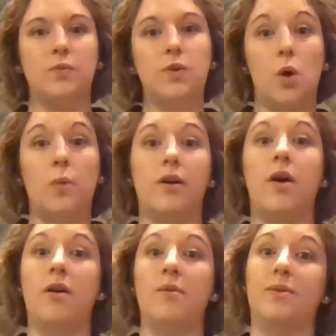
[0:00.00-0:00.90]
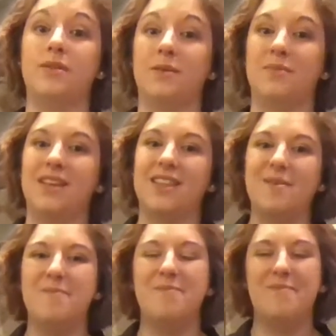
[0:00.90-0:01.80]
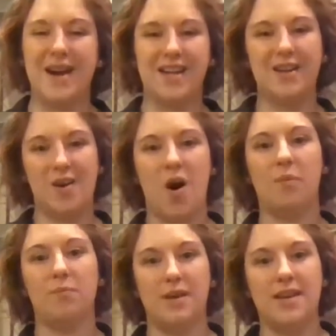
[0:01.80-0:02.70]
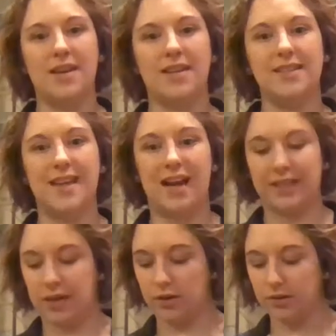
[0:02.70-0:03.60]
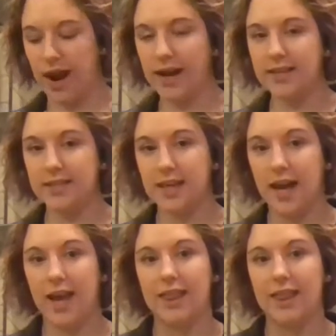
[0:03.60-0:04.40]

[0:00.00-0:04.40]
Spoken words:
going on about something that might not be exactly correct,